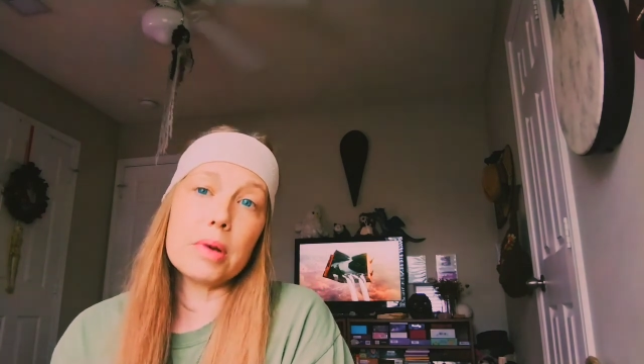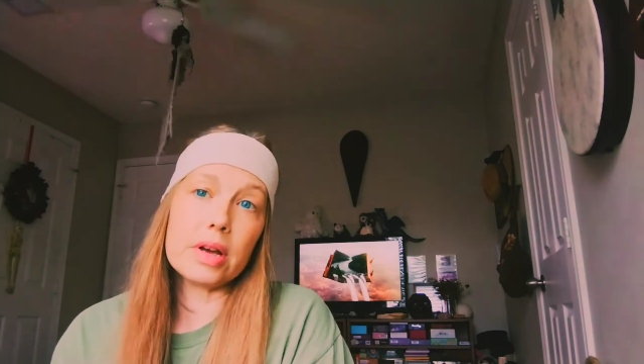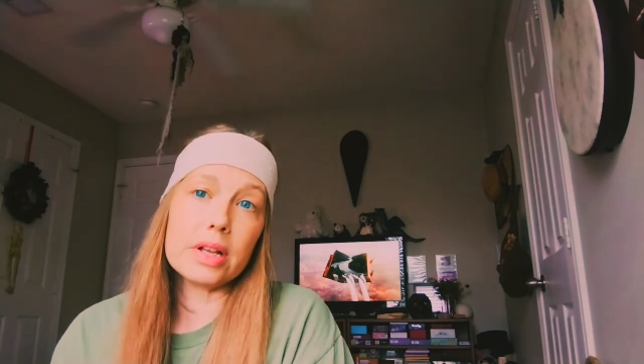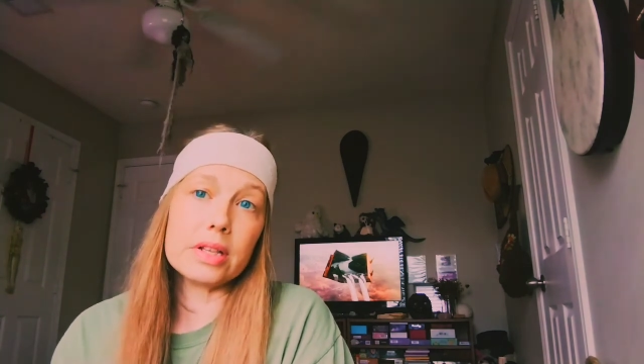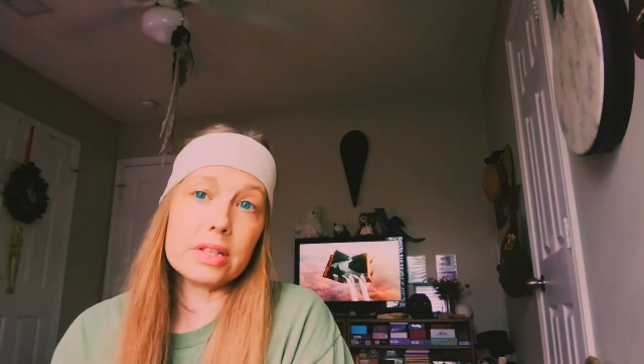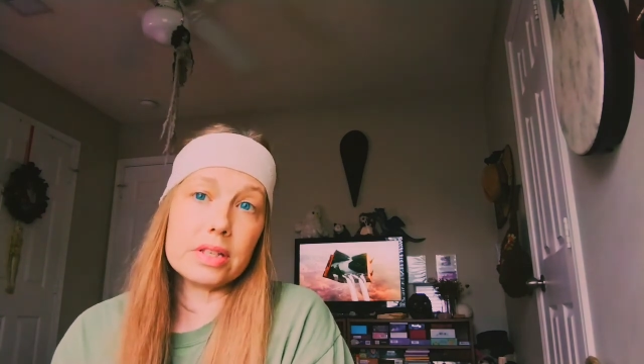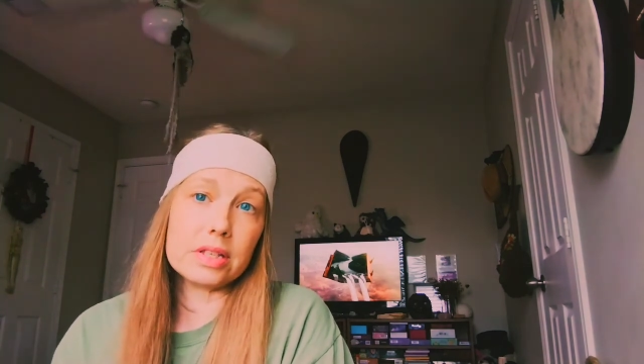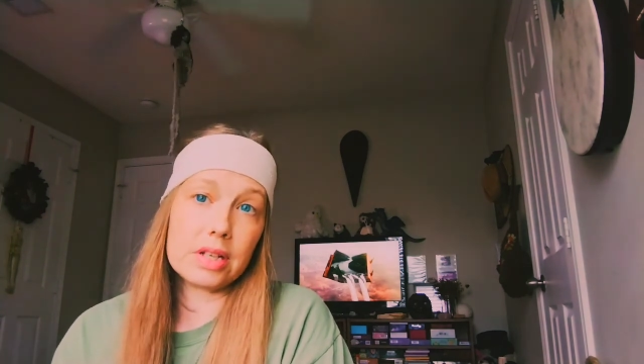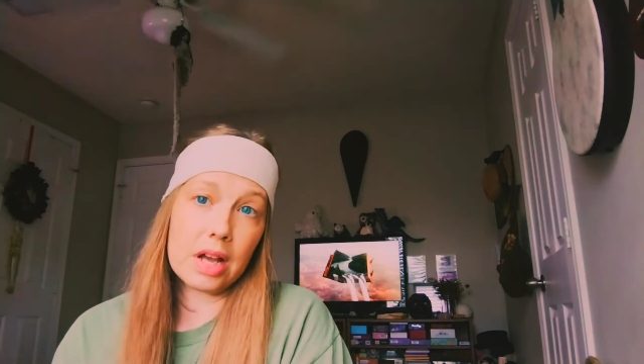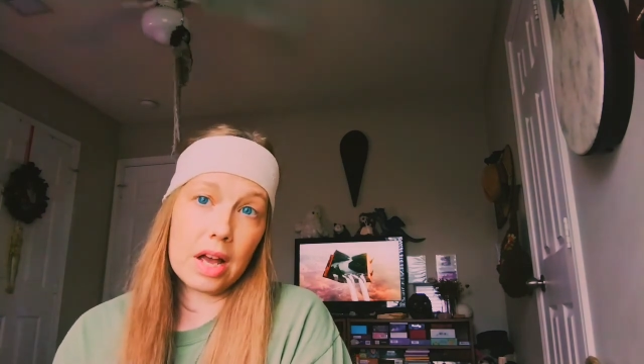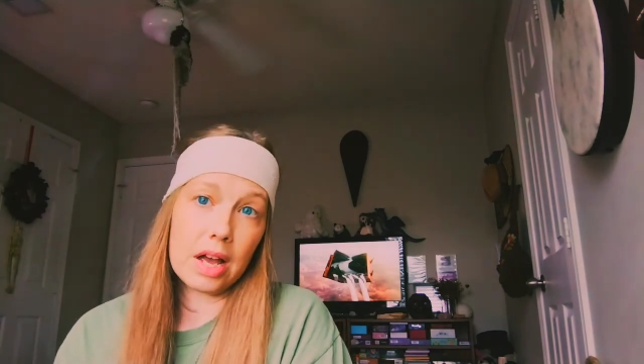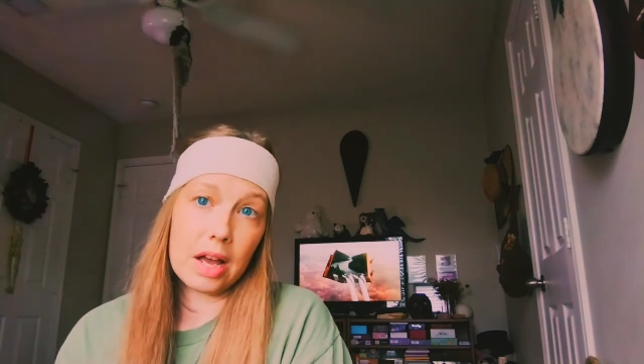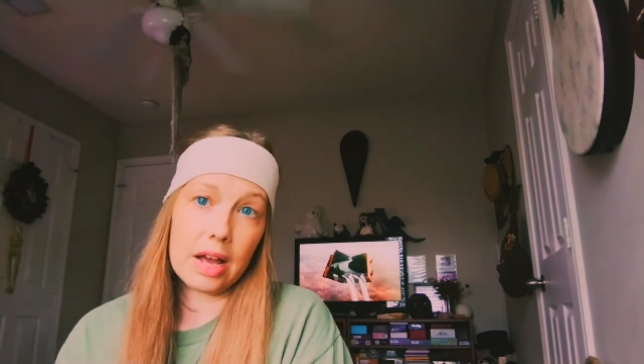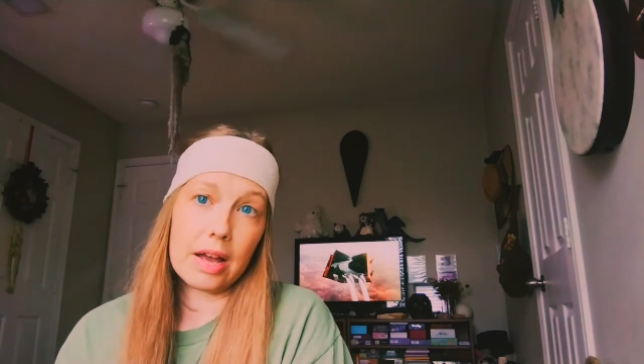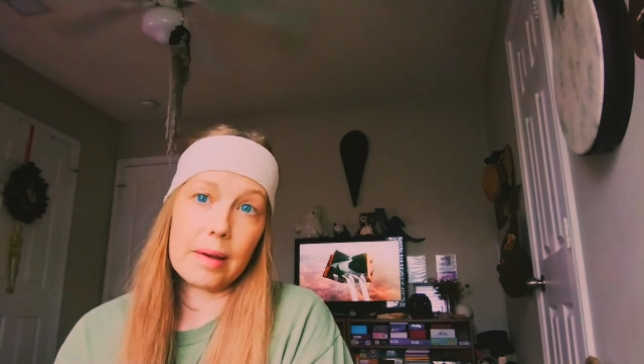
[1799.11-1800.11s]
months
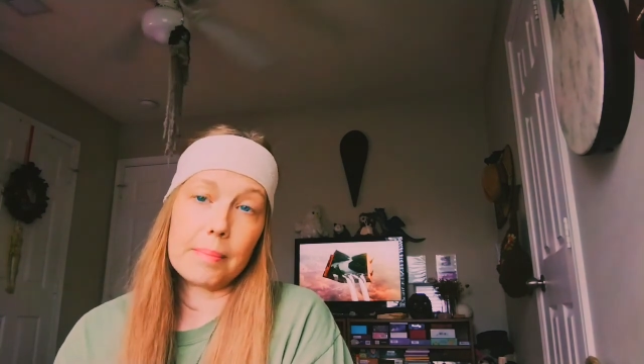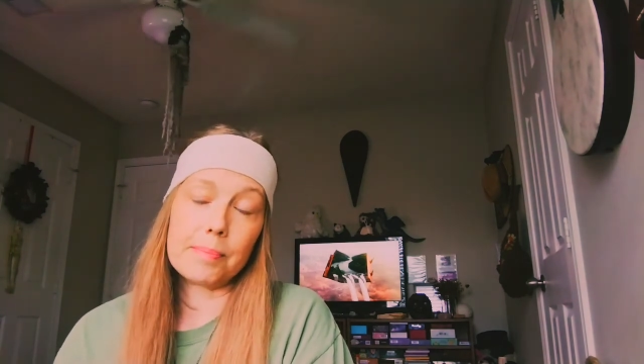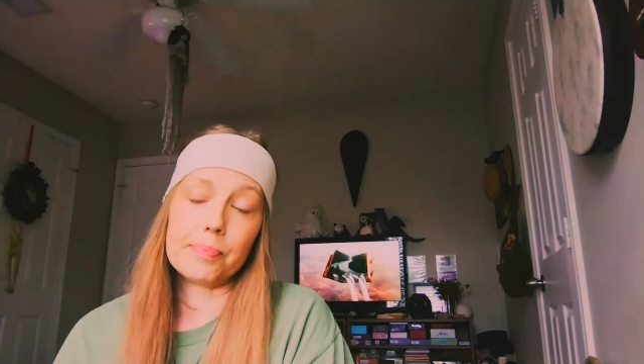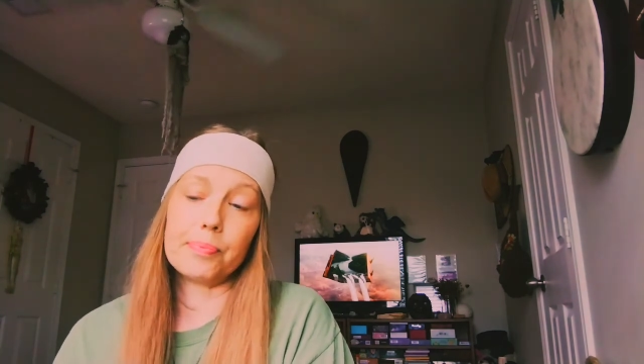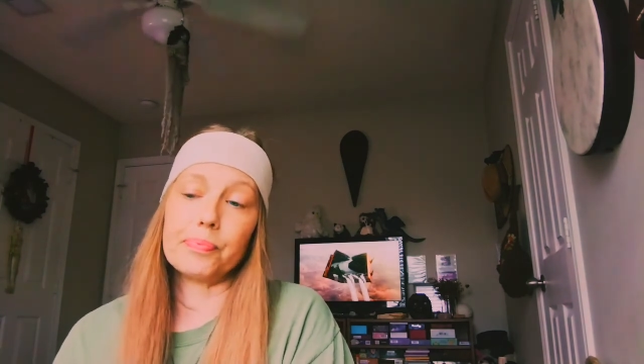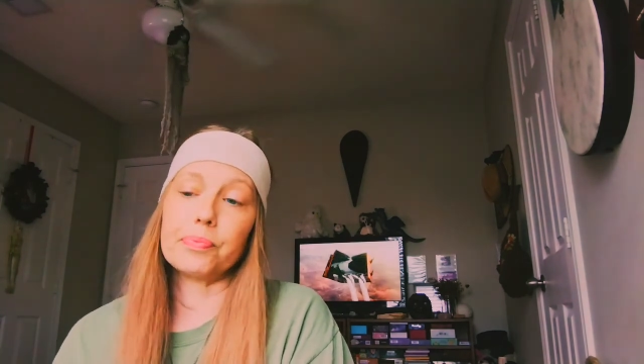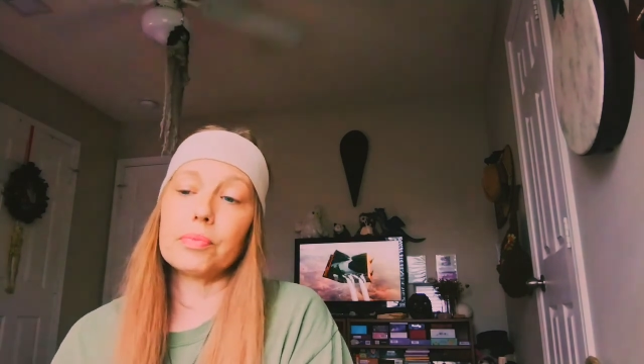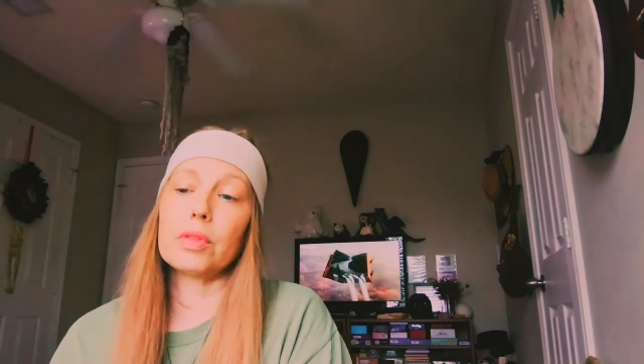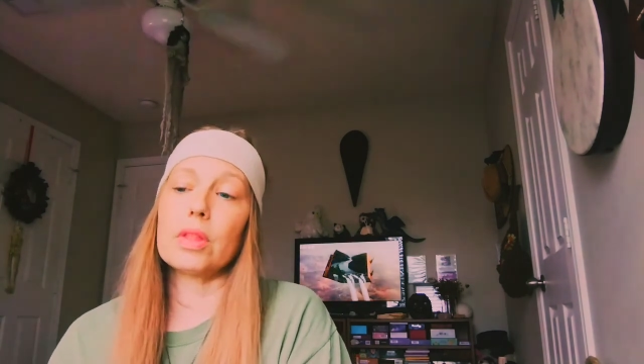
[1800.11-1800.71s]
time